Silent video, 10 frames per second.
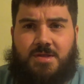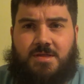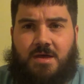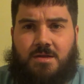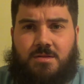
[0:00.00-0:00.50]

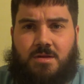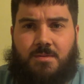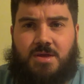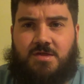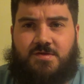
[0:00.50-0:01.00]
that?
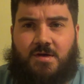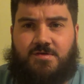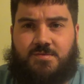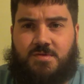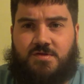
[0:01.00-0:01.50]
I mean, it's
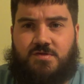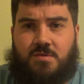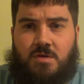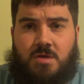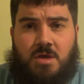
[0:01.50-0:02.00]
awesomeness.
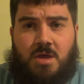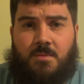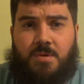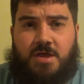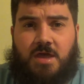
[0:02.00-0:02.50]

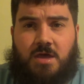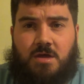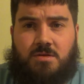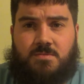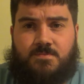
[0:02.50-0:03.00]
But
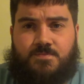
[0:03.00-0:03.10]
again,